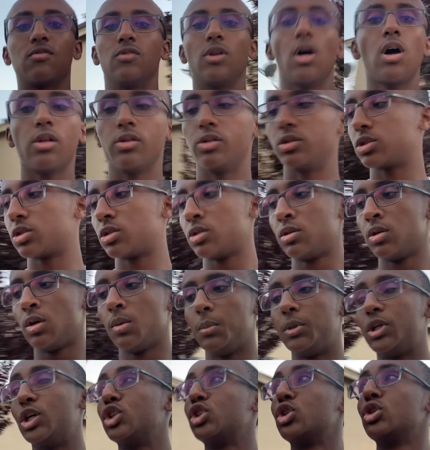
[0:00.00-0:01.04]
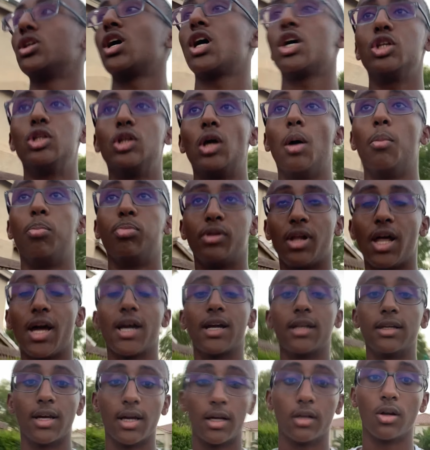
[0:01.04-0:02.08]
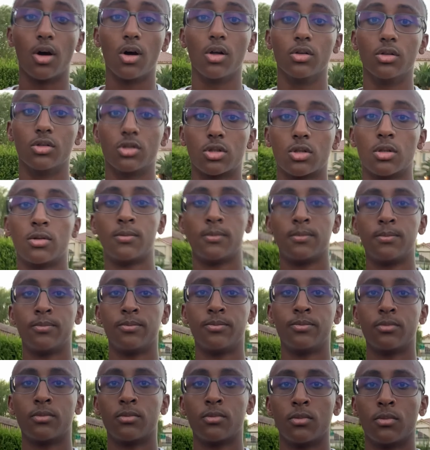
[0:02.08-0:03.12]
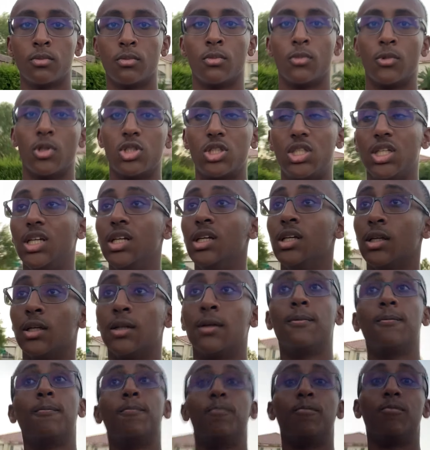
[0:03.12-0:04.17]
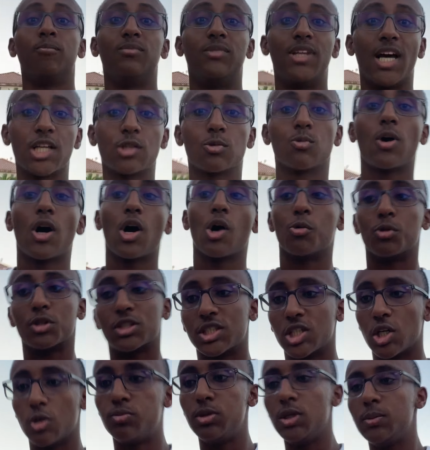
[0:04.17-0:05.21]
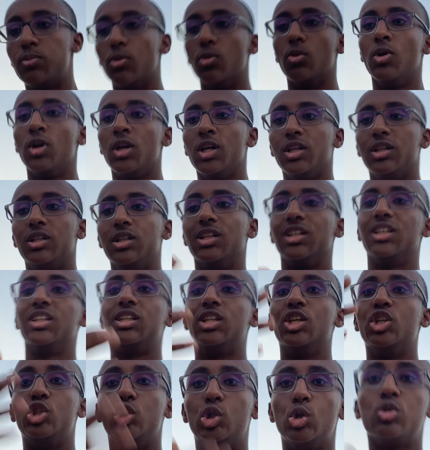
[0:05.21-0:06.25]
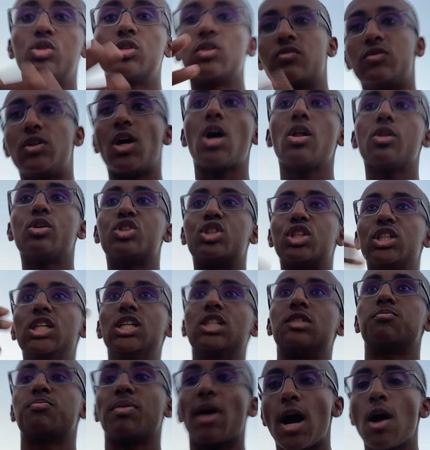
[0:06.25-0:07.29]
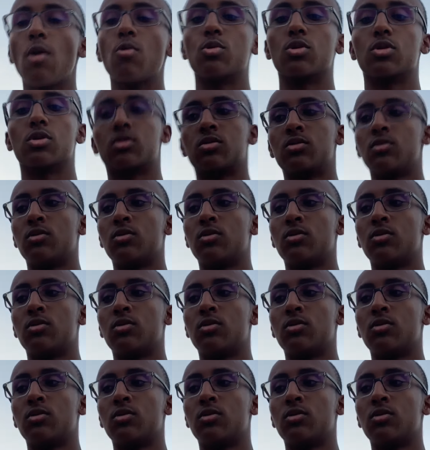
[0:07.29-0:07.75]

of knowledge because you're not applying that knowledge. See, that's why I always tell people the use of knowledge is power.